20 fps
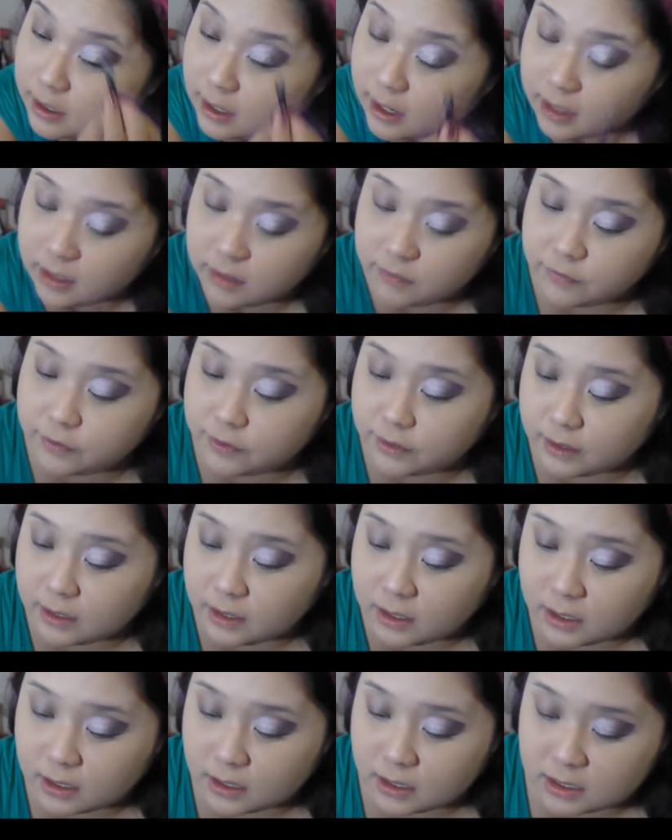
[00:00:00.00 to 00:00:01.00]
And if you
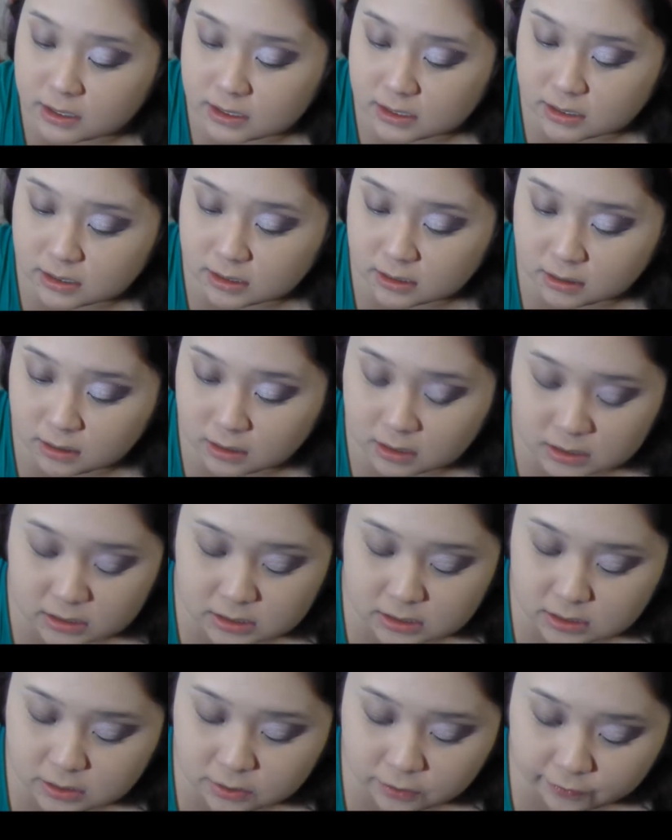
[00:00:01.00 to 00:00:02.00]
think it's
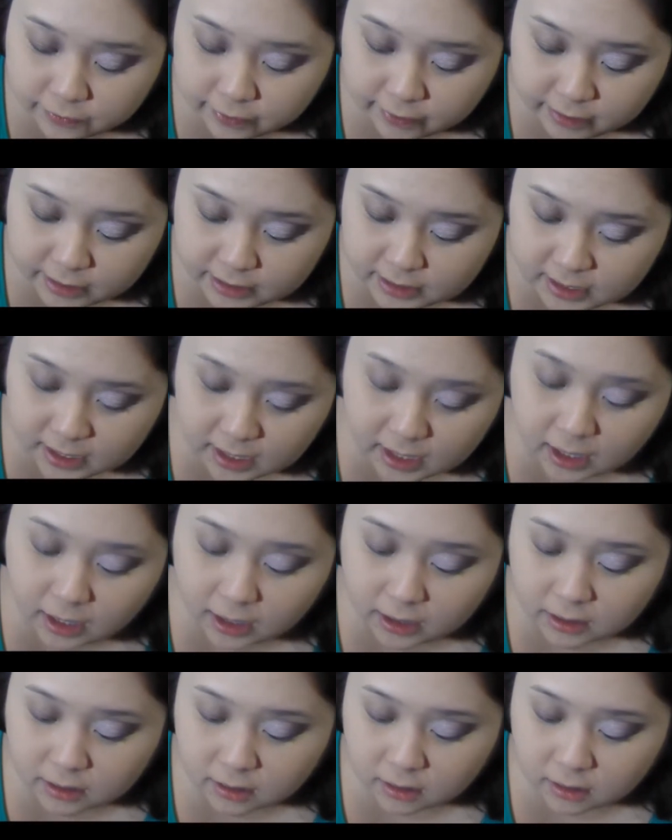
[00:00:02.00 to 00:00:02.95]
still very dark,